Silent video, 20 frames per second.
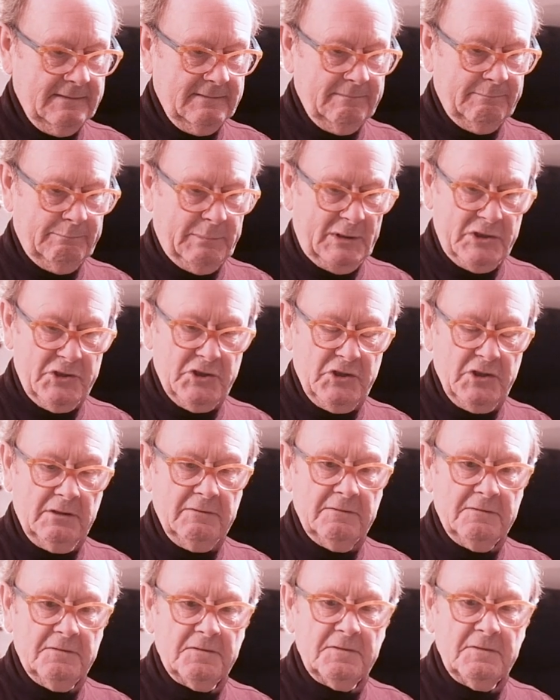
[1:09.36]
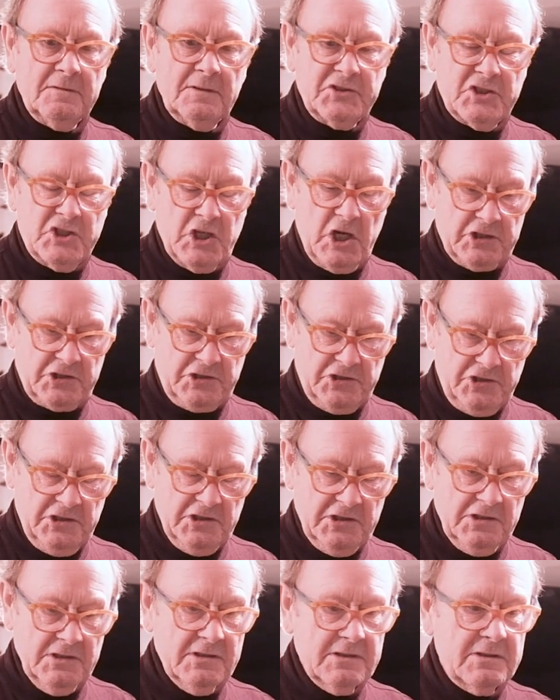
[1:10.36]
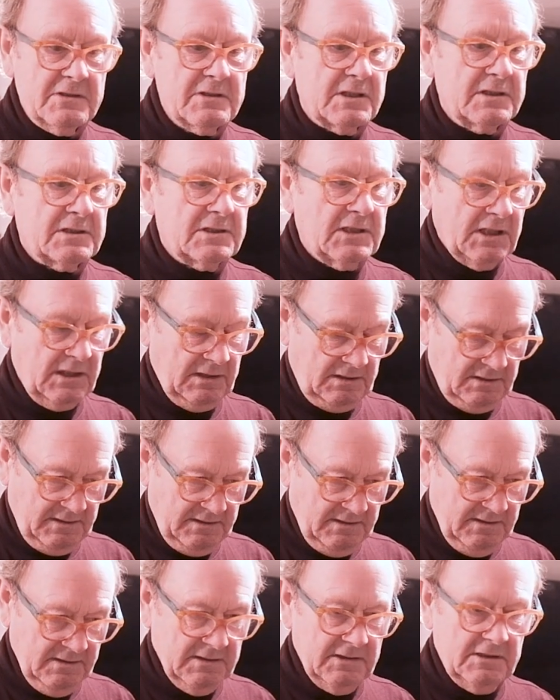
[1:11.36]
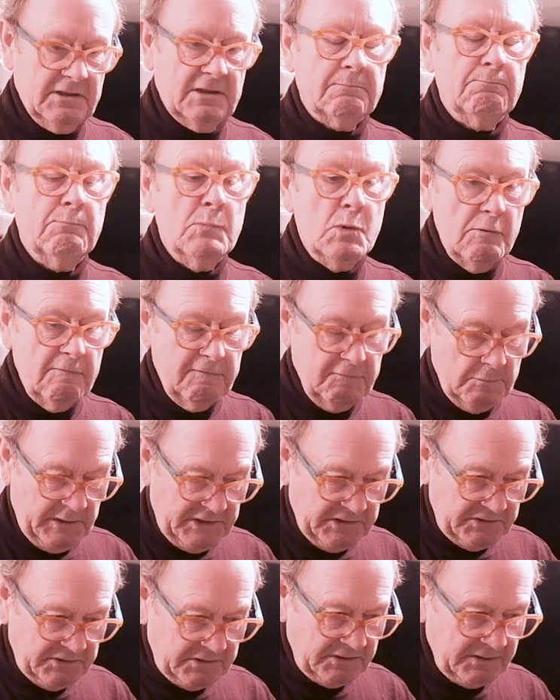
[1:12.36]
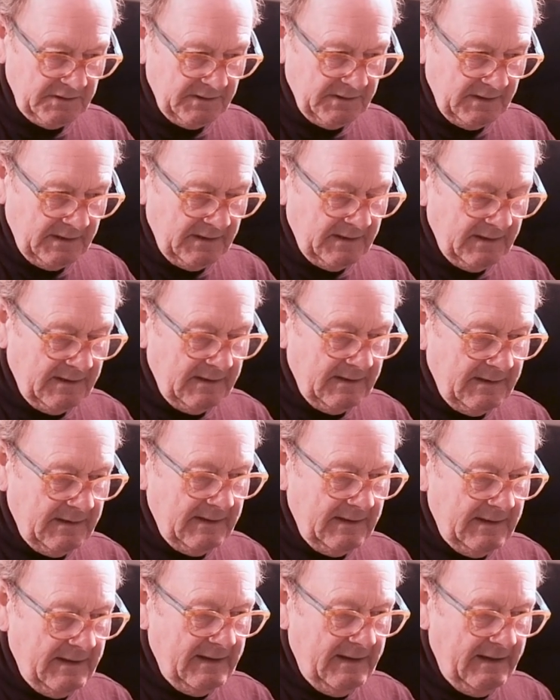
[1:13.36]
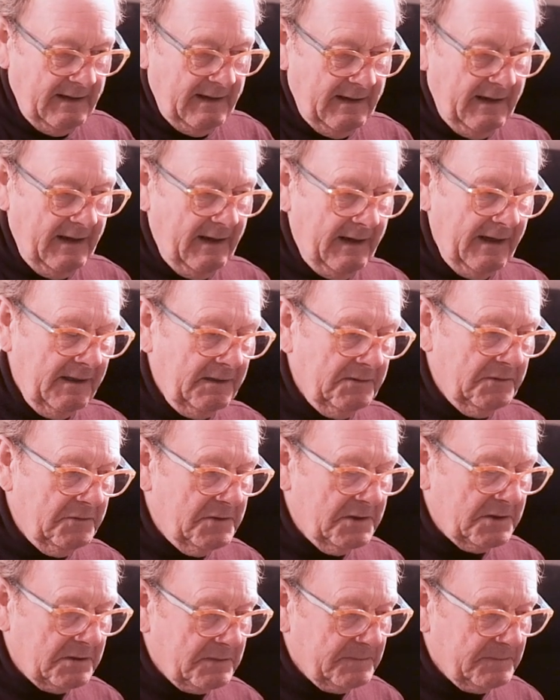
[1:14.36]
bunch of gestures and colors and movements and